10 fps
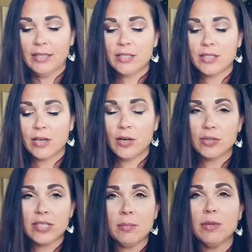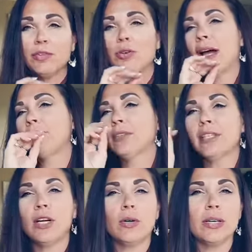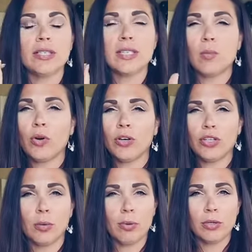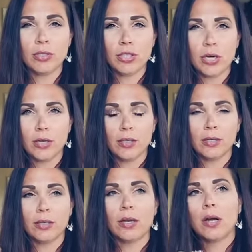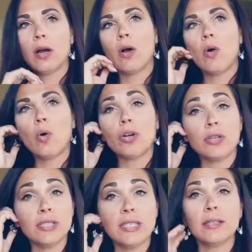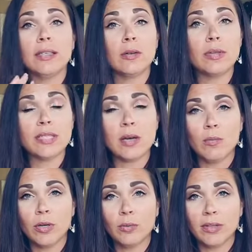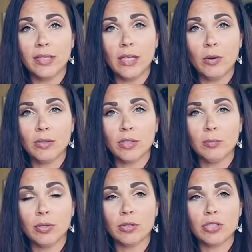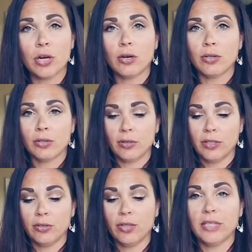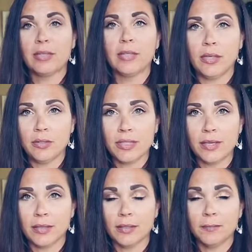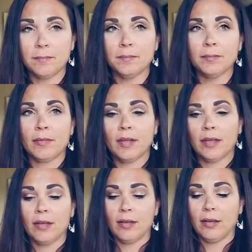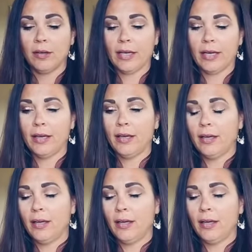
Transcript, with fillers: So some of you have Leo somewhere in your birth chart, or you're dealing with someone with Leo in their birth chart, or they're literally a Leo sun. Okay?